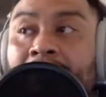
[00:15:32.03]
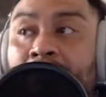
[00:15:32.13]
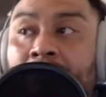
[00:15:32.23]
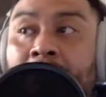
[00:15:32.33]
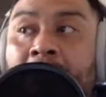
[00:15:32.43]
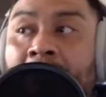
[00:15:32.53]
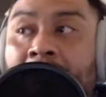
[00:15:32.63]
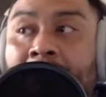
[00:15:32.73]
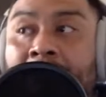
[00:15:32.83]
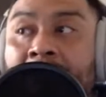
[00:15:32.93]

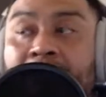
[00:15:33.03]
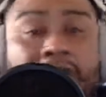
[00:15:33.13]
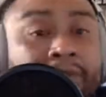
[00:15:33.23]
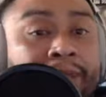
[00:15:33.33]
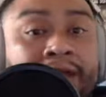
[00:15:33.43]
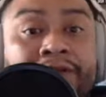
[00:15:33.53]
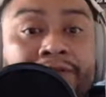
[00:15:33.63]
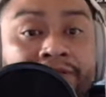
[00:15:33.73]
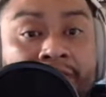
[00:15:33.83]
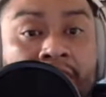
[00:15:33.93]
for in
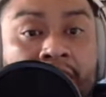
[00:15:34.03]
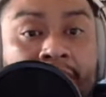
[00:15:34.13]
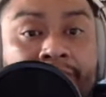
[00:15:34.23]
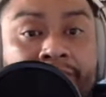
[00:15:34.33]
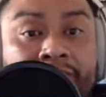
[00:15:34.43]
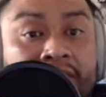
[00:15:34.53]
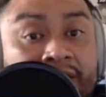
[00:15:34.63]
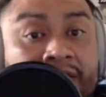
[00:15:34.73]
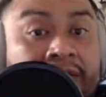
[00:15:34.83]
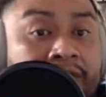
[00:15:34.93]
Petal's
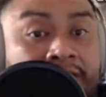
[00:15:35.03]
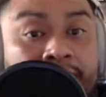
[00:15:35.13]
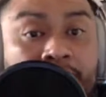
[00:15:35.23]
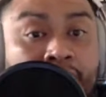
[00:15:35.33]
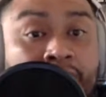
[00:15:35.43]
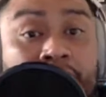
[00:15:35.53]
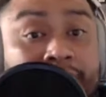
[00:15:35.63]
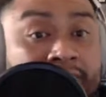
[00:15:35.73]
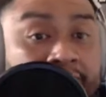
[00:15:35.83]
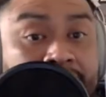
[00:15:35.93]
instance or
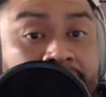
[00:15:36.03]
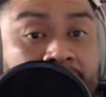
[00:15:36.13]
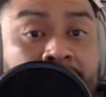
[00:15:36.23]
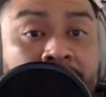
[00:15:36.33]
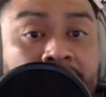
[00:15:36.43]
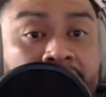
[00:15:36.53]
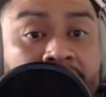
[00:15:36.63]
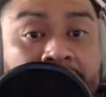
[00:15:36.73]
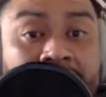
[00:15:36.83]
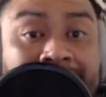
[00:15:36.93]
circumstance,
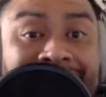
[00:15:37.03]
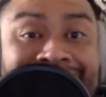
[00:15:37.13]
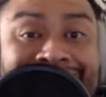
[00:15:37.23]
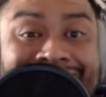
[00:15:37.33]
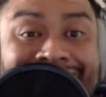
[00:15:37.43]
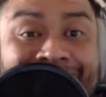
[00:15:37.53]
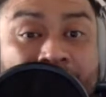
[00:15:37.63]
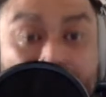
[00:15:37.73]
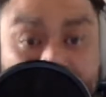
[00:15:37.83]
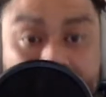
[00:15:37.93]
she needs
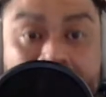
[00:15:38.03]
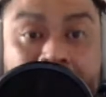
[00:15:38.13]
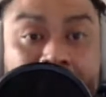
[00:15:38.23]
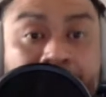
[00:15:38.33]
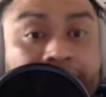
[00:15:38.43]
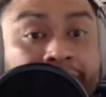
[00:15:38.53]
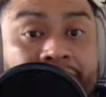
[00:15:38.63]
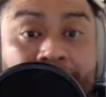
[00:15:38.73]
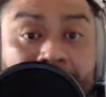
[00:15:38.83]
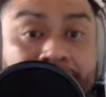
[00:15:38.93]
insurance, health
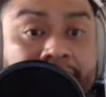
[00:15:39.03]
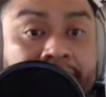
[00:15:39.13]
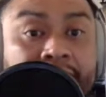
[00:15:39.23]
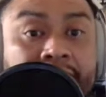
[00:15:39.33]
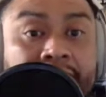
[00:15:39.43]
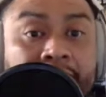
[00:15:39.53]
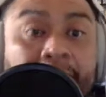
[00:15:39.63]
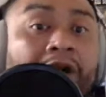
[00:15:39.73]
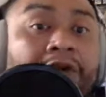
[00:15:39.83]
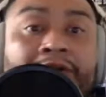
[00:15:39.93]
insurance. And
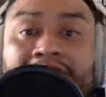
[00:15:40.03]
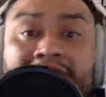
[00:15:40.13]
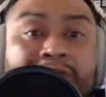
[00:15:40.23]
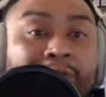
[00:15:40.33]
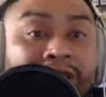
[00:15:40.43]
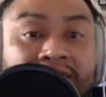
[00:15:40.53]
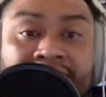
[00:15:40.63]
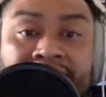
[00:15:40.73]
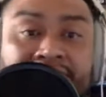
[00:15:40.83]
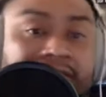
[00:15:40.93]
we all know that's
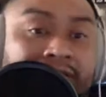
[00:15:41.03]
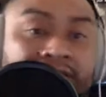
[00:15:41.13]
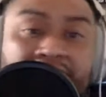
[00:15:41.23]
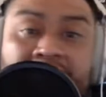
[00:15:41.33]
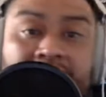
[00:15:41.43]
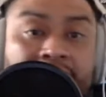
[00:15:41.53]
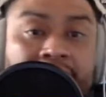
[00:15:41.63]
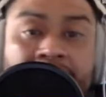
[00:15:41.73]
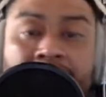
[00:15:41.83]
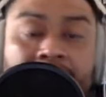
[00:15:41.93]
expensive. That's just a